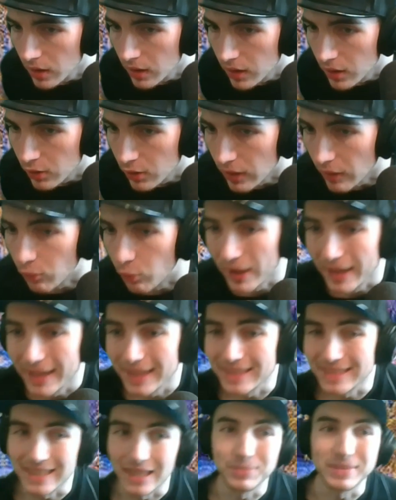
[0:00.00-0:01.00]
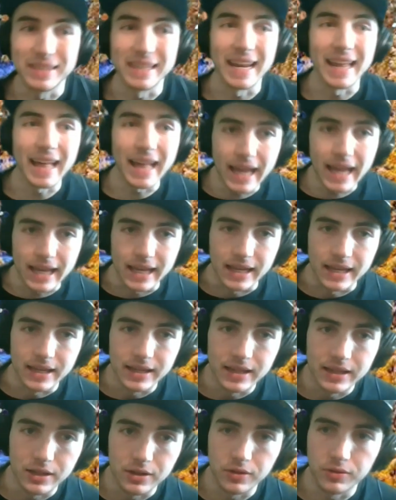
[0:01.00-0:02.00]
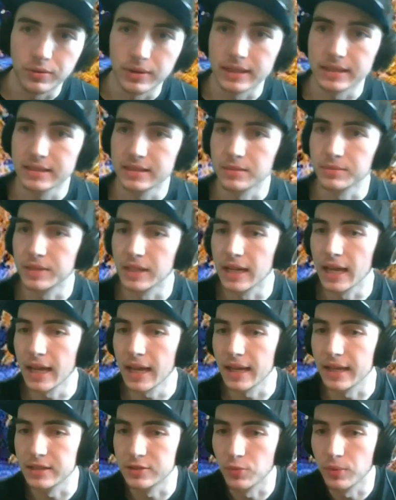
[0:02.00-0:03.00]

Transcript: who have witnessed him today. Who have witnessed him today as